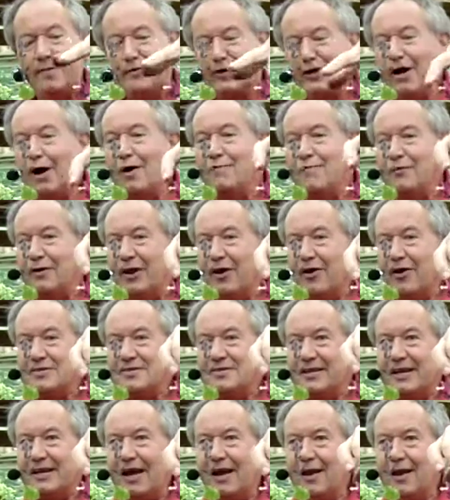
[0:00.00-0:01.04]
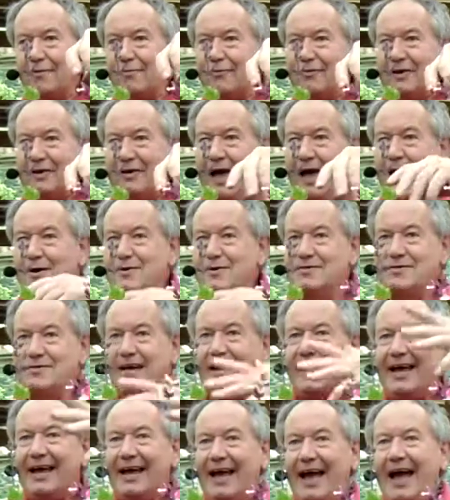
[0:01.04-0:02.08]
you go for lighter coloured flowers,
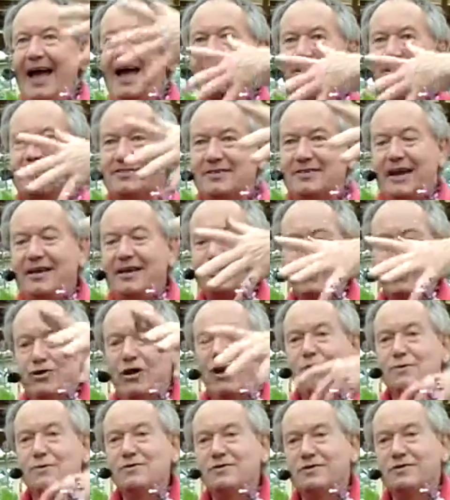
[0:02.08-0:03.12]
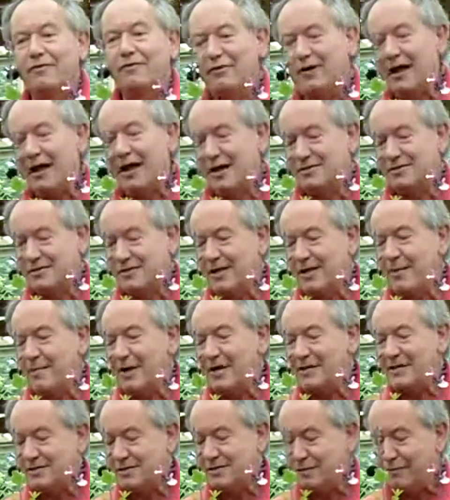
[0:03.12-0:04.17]
it shows the flowers to their
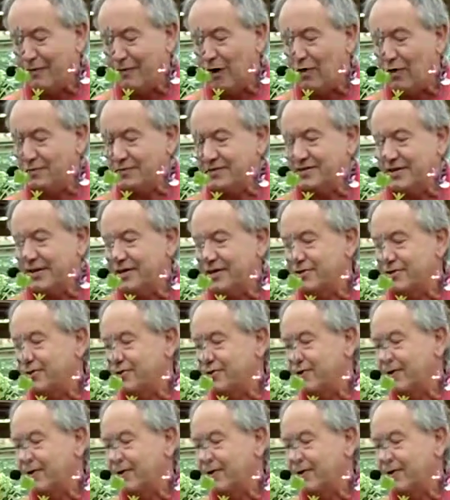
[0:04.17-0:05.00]
best advantage.